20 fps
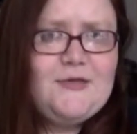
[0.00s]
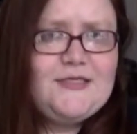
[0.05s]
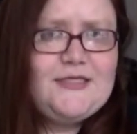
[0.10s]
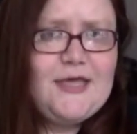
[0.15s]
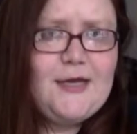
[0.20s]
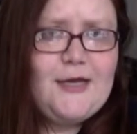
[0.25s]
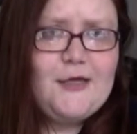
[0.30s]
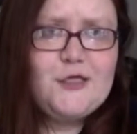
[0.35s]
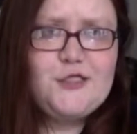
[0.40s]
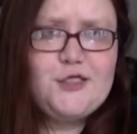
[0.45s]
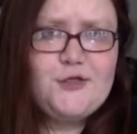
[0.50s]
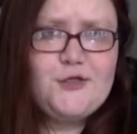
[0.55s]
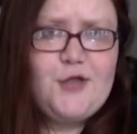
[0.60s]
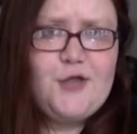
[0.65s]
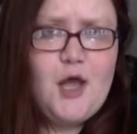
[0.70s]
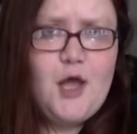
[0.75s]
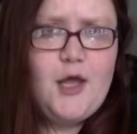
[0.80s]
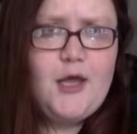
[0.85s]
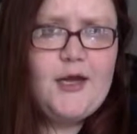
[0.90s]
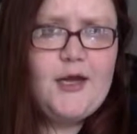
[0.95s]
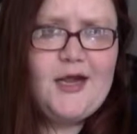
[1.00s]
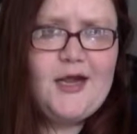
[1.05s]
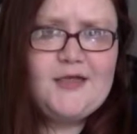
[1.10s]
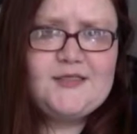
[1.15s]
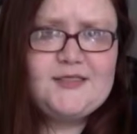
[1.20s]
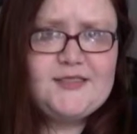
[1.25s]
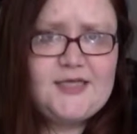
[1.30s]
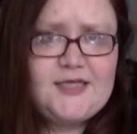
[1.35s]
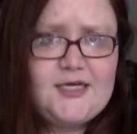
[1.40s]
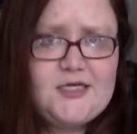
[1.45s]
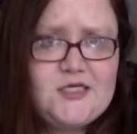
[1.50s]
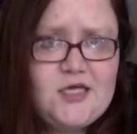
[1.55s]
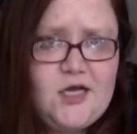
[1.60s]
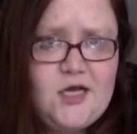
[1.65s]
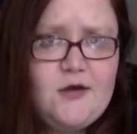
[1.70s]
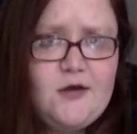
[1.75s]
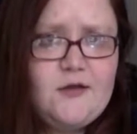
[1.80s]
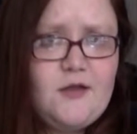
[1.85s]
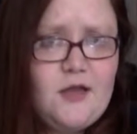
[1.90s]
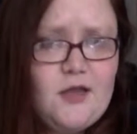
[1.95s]
cider donut and standing
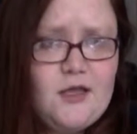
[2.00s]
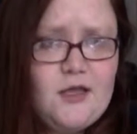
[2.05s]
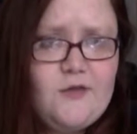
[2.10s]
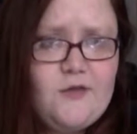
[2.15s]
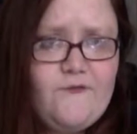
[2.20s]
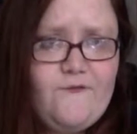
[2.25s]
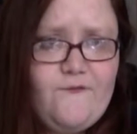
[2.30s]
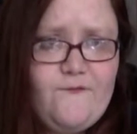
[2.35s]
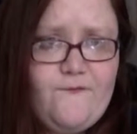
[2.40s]
on a